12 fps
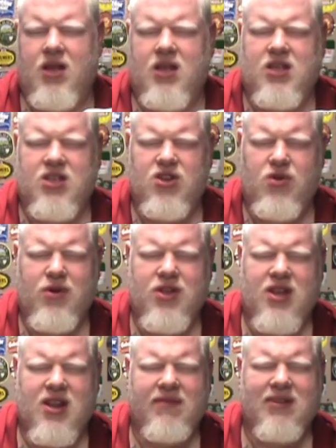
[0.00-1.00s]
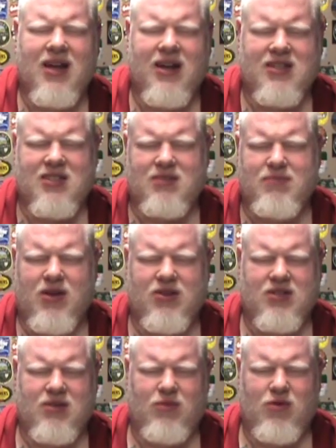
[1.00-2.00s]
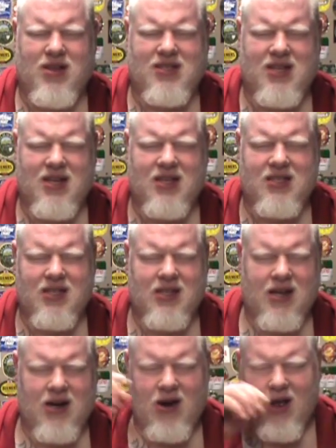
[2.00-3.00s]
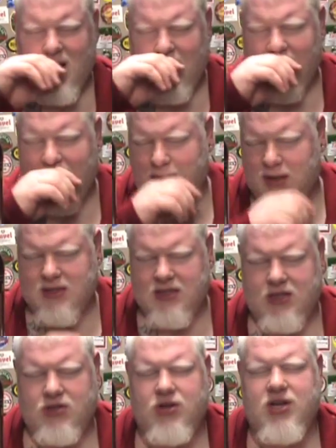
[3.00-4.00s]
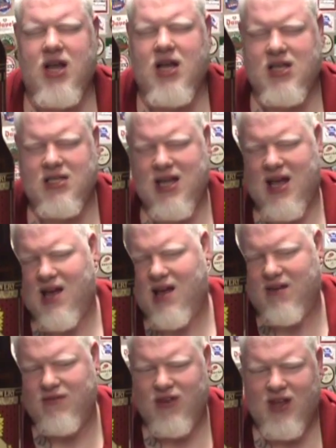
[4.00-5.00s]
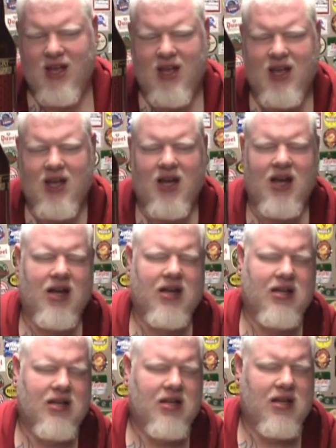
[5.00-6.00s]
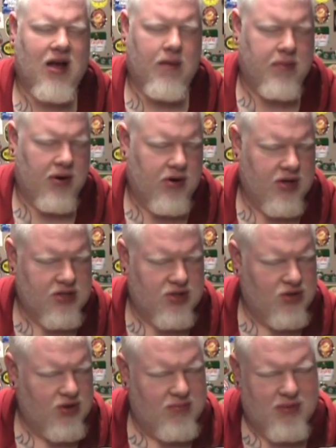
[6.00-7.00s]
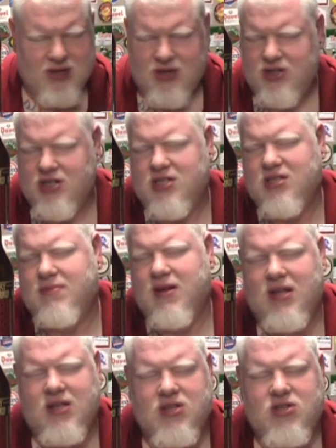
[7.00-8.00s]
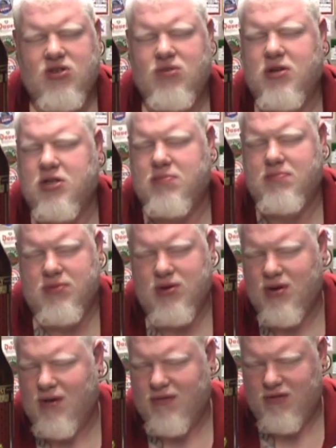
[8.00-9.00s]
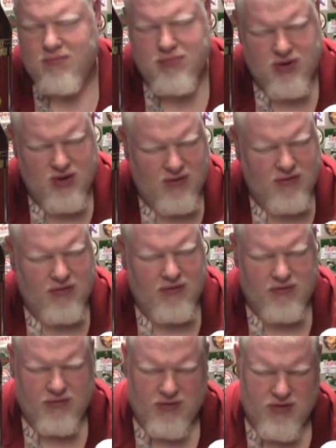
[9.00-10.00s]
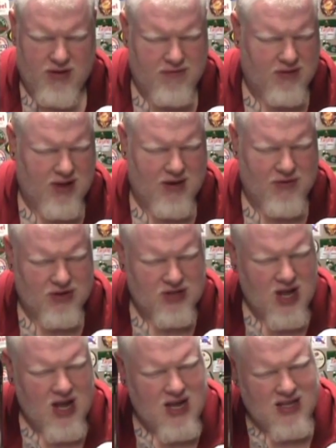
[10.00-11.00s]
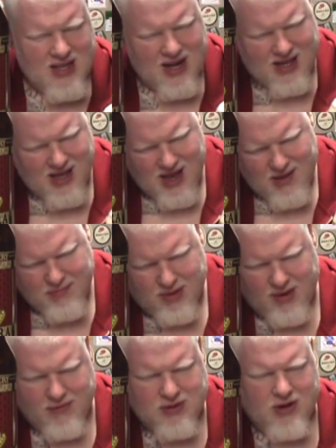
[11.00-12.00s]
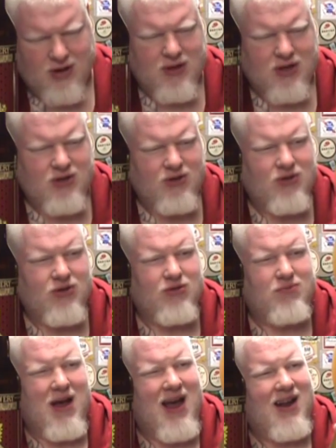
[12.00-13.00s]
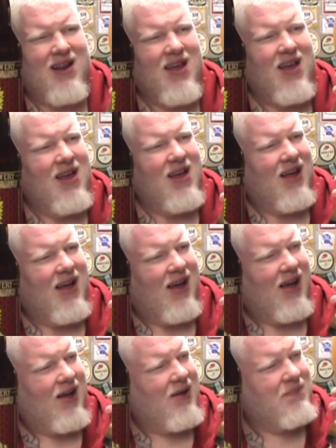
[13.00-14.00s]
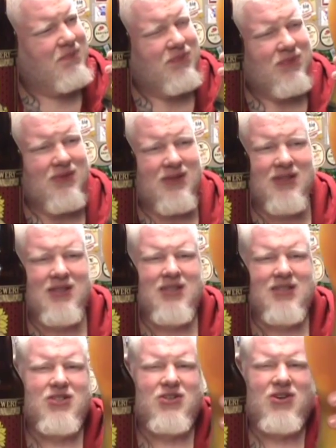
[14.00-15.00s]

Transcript: uh, you know what, you can even kind of smell some resininess in there. I mean, Citra does have a, uh, a bitterness to it, but you're just smelling so much beautiful, beautiful fruity flavors that I can't believe it's going to be too, too bad. Um, let's